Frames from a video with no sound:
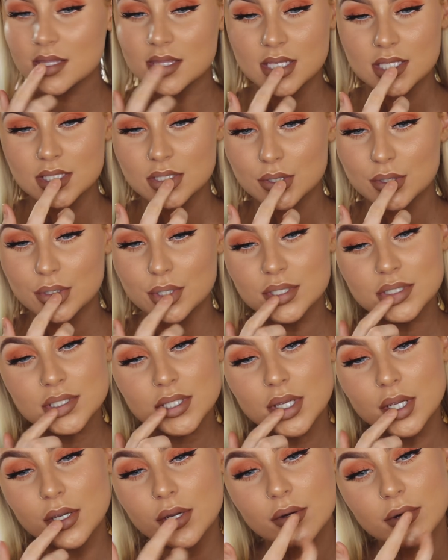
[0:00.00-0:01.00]
And this
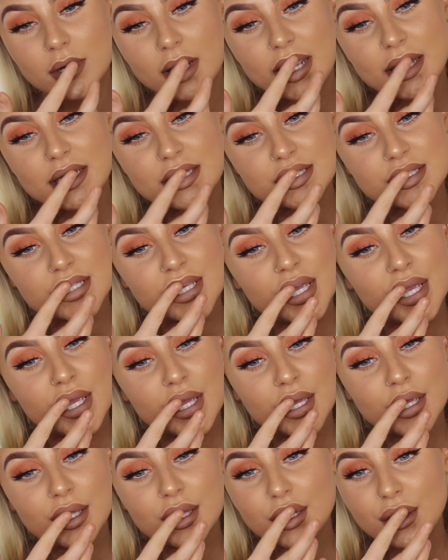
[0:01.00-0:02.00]
also creates
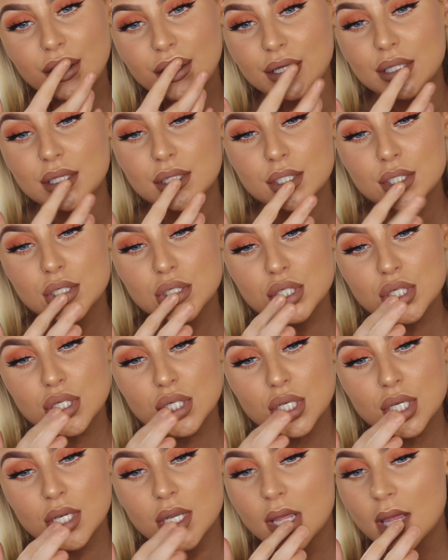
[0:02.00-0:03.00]
the
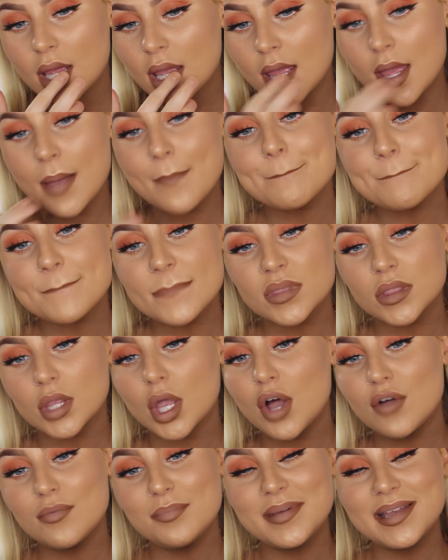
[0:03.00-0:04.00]
illusion
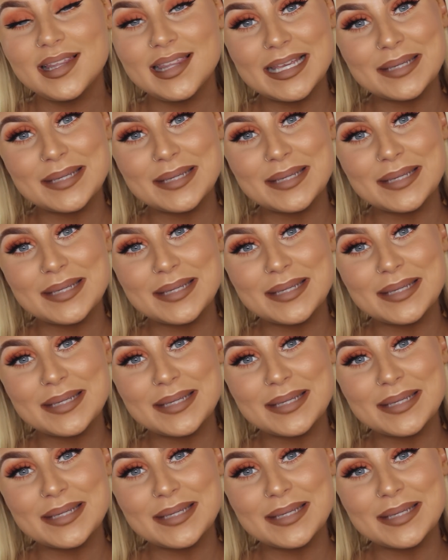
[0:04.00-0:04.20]
of big